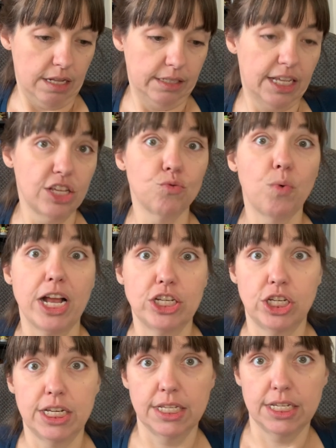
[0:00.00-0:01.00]
Let's watch.
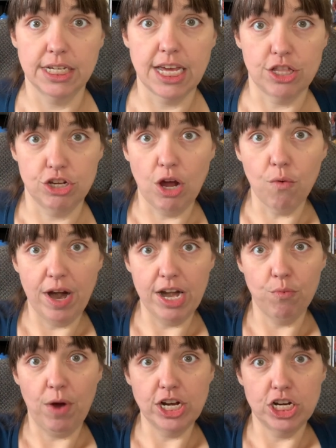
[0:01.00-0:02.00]
watch this together. Y'all ready
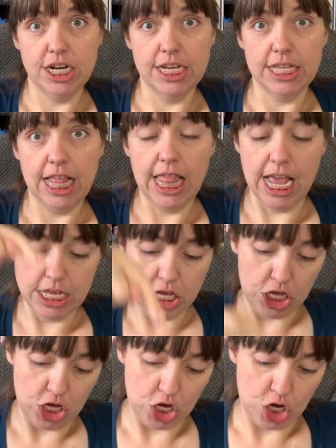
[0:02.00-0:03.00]
to watch this? Let's